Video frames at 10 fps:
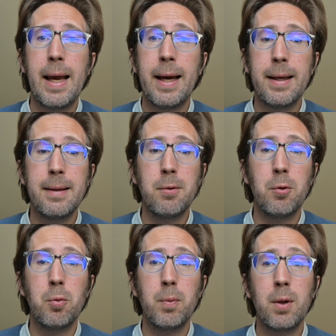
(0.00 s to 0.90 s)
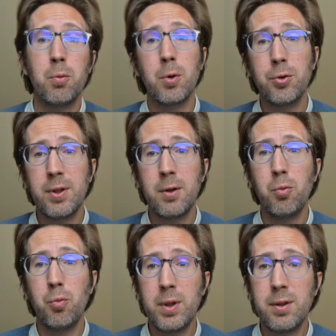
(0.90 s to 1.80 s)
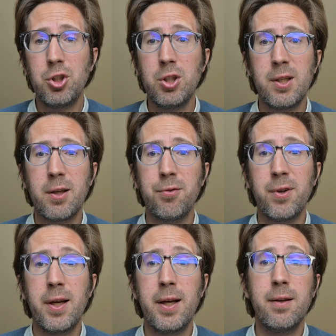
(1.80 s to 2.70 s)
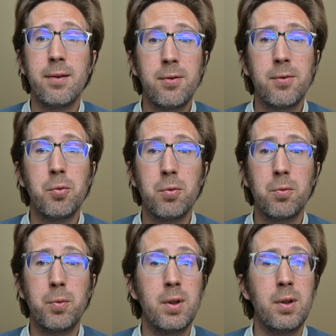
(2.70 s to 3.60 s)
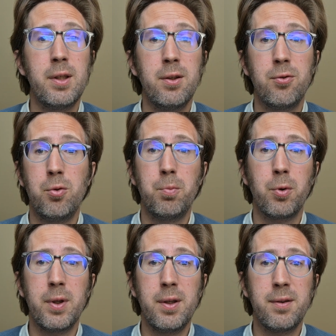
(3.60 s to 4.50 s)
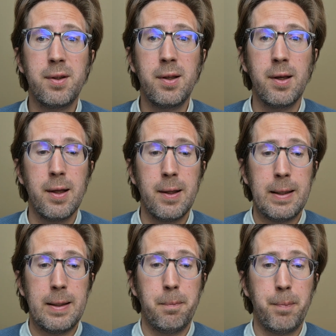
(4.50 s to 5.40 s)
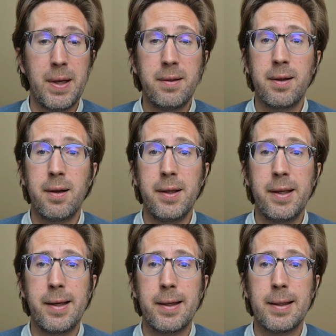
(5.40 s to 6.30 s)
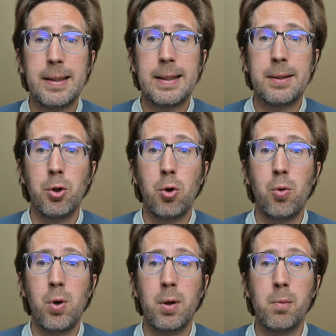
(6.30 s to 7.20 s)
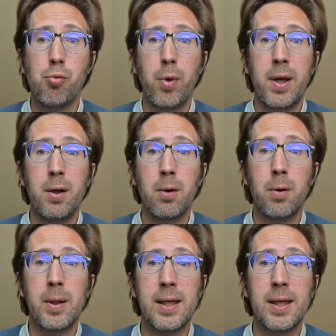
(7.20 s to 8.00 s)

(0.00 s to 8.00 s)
And well, roasting with the Gene Cafe is really super easy, basically a no-brainer,